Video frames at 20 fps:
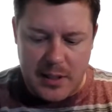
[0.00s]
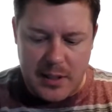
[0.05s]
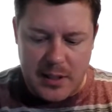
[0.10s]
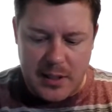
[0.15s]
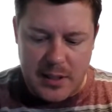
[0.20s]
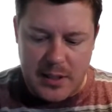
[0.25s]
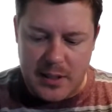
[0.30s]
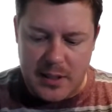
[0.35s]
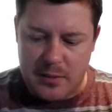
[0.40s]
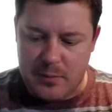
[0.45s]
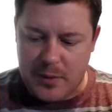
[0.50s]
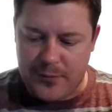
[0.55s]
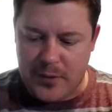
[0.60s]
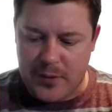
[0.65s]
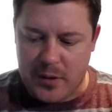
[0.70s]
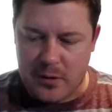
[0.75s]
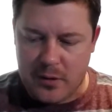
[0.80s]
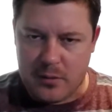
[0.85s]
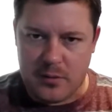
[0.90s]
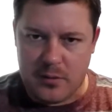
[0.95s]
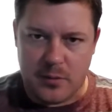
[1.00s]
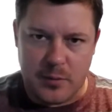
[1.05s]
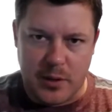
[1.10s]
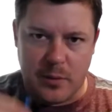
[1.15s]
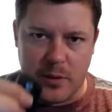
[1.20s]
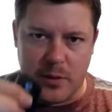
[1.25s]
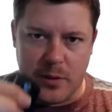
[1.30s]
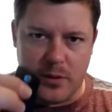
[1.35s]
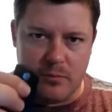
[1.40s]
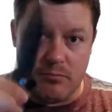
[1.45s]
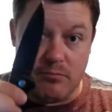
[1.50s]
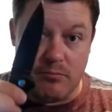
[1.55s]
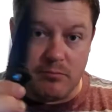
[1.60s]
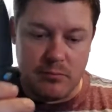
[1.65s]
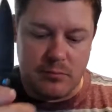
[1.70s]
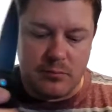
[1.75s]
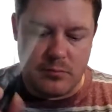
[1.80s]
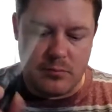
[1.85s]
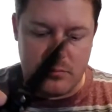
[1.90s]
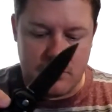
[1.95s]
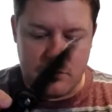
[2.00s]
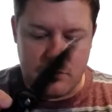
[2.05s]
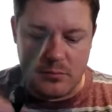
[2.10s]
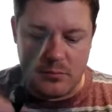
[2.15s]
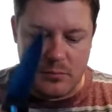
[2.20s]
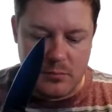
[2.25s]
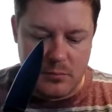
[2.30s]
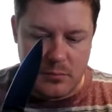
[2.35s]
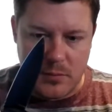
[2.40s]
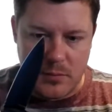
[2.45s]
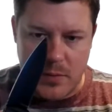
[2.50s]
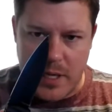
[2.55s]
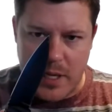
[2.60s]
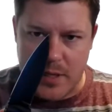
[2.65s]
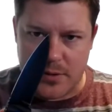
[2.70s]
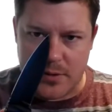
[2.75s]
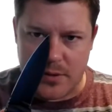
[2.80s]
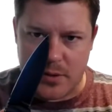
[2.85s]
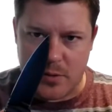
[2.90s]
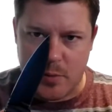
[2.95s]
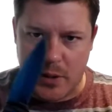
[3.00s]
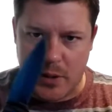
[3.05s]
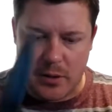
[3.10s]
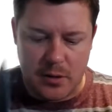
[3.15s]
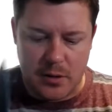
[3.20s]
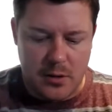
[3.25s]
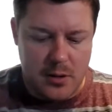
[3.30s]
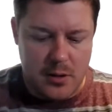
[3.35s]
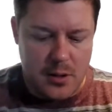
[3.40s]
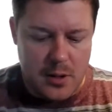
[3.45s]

And I figured, oh, by the way, ASD Spectre.